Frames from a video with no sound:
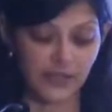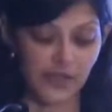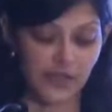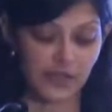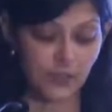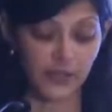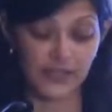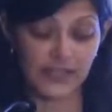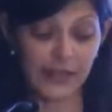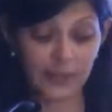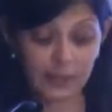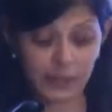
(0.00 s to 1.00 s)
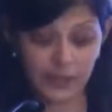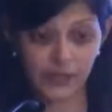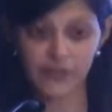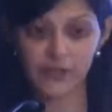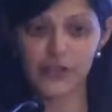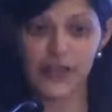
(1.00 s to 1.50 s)
Warner Lambert was
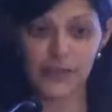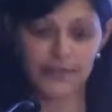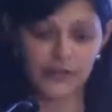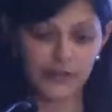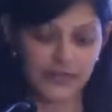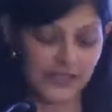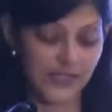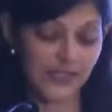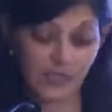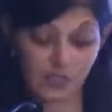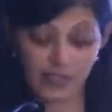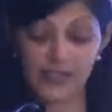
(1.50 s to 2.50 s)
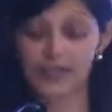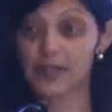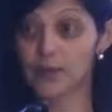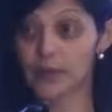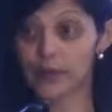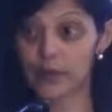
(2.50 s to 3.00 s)
not very happy with the decision, and
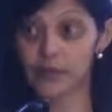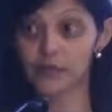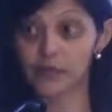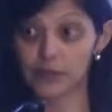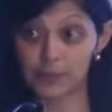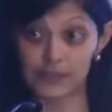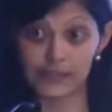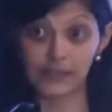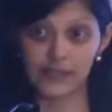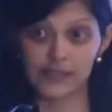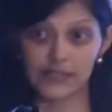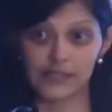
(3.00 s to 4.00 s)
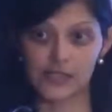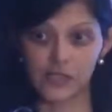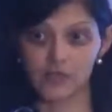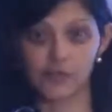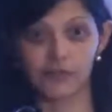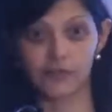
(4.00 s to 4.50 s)
they went on to appeal the
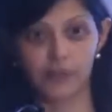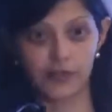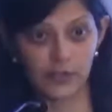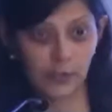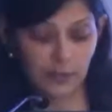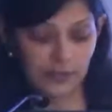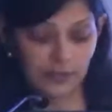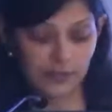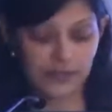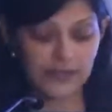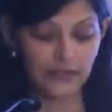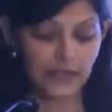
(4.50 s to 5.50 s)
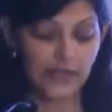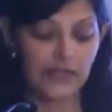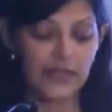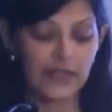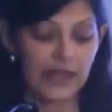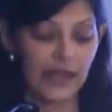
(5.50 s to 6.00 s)
decision before the Court of Appeal.
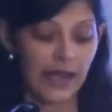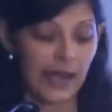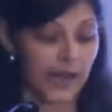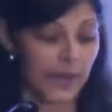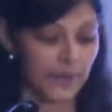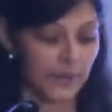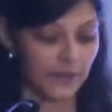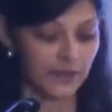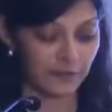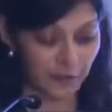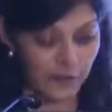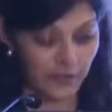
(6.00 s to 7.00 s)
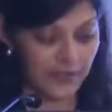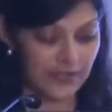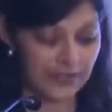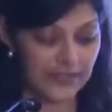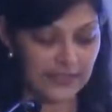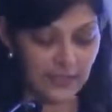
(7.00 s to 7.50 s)

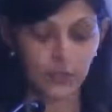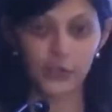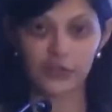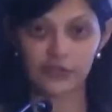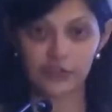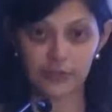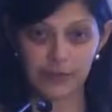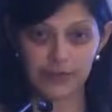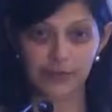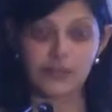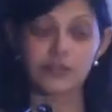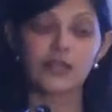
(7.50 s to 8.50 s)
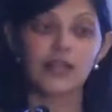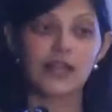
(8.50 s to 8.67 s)
Unfortunately, the Court of Appeal